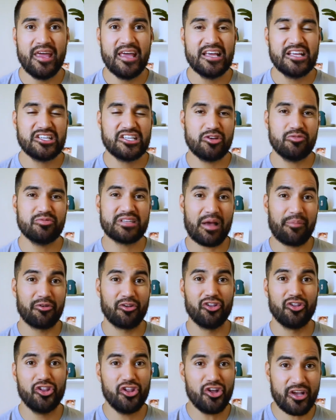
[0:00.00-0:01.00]
she was able
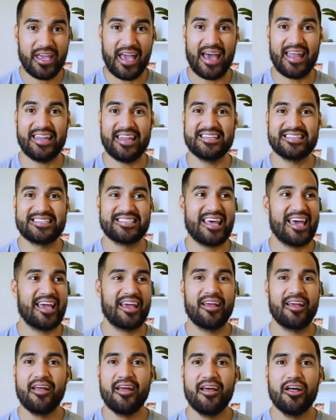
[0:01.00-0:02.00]
to look at it and
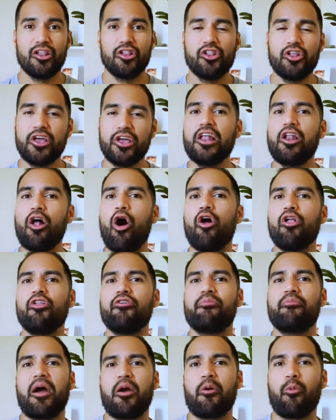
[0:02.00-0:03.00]
say, look at all
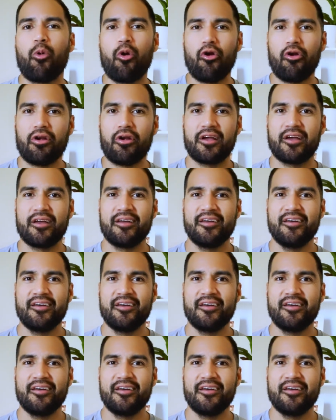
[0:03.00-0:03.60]
of my work.